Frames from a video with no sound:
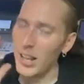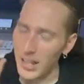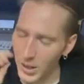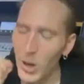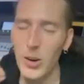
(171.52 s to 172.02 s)

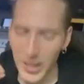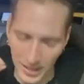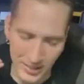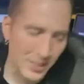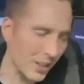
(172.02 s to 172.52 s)

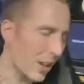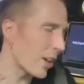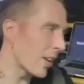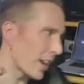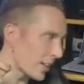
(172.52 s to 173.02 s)
Okay,
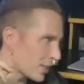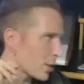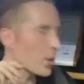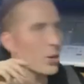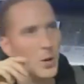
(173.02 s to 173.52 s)
all right.
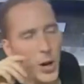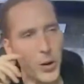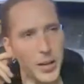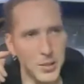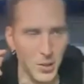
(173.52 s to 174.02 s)
So you know
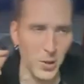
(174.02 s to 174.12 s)
it. So